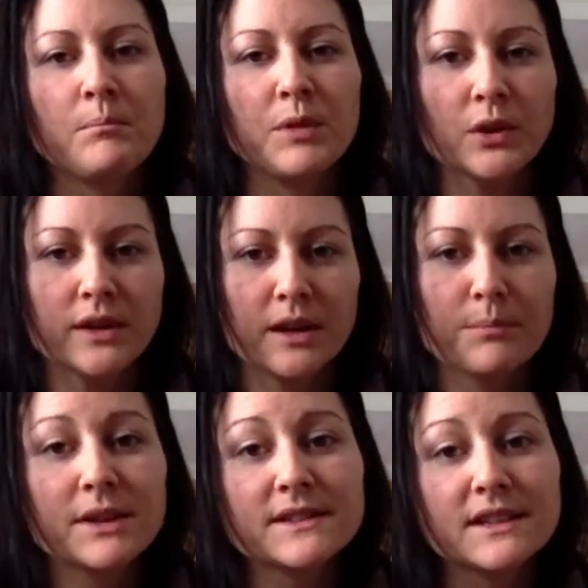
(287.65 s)
building a
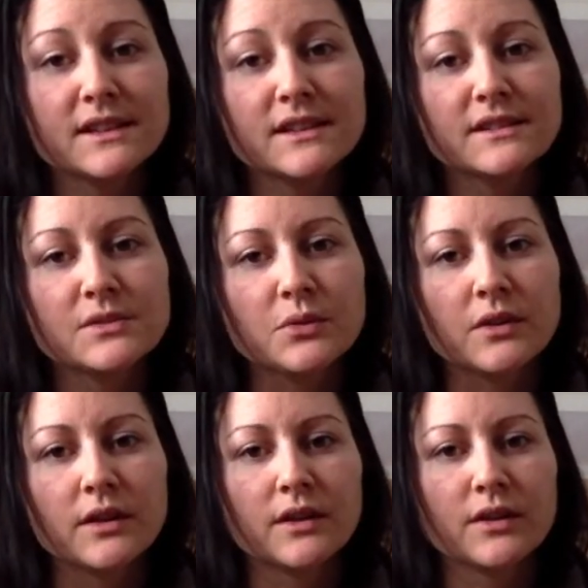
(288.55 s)
business
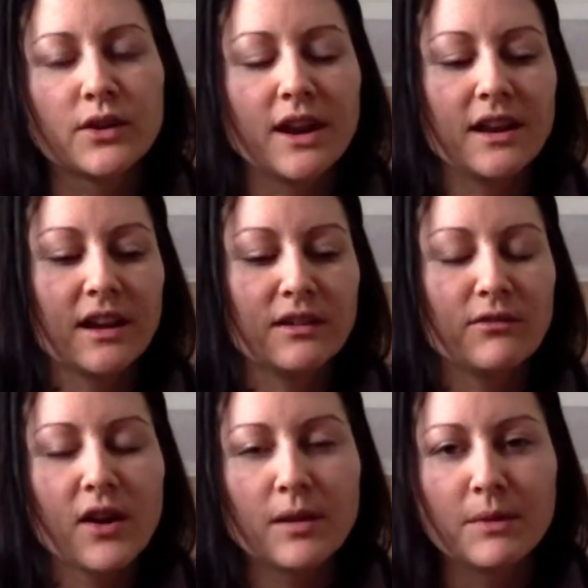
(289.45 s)
or creating an
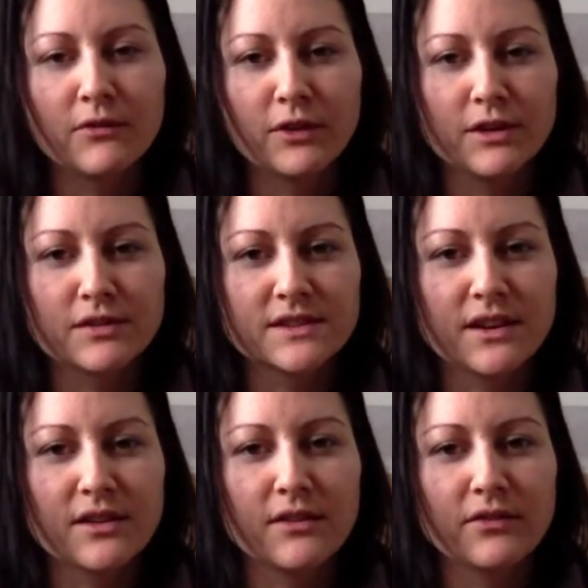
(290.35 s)
environment for
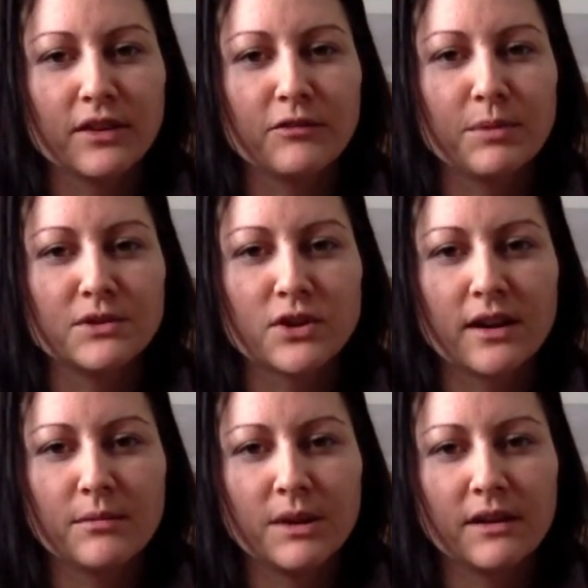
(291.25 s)
yourself, like you've been
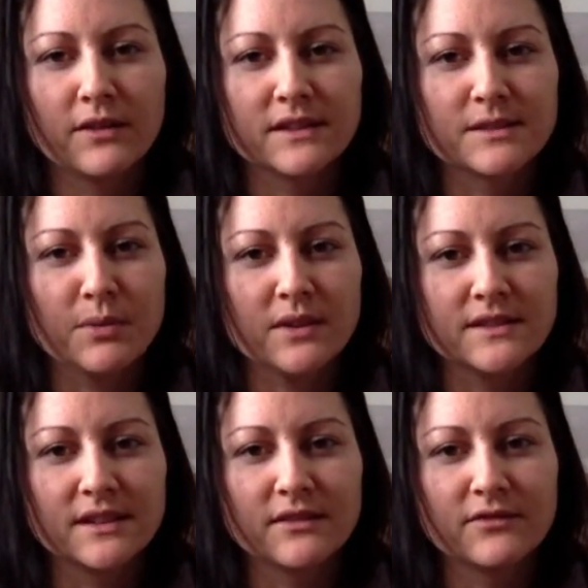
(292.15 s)
trying to manifest a
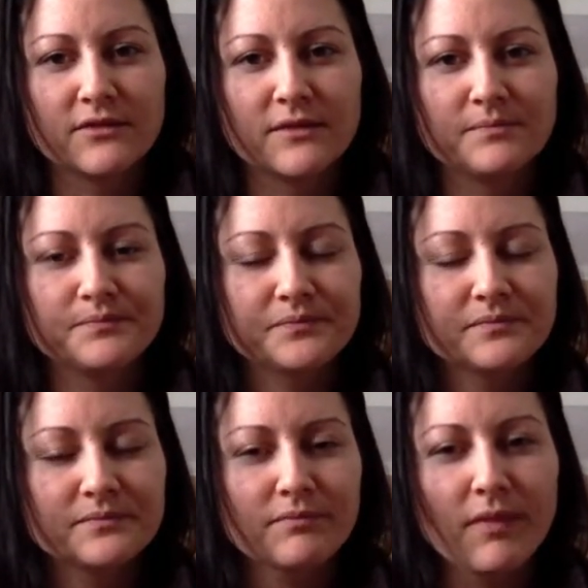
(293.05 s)
positive
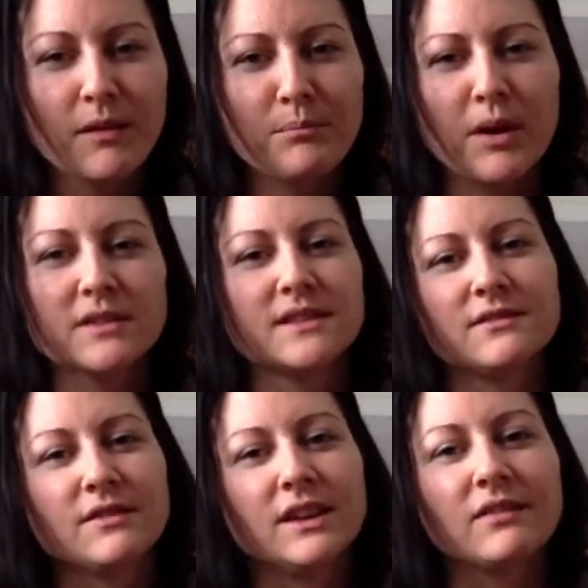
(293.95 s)

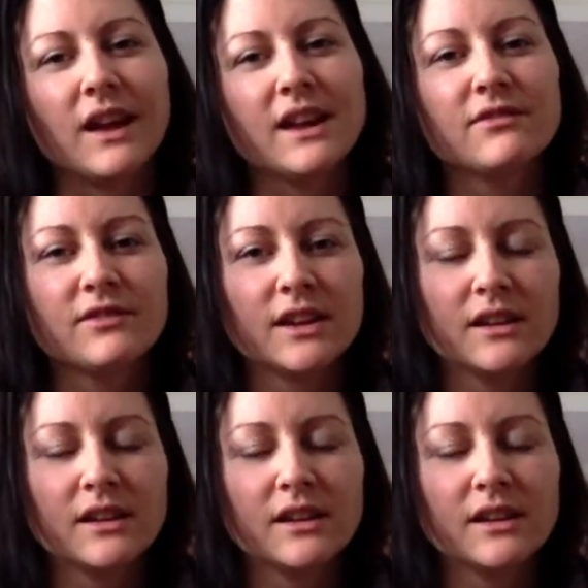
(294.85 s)
positive like life.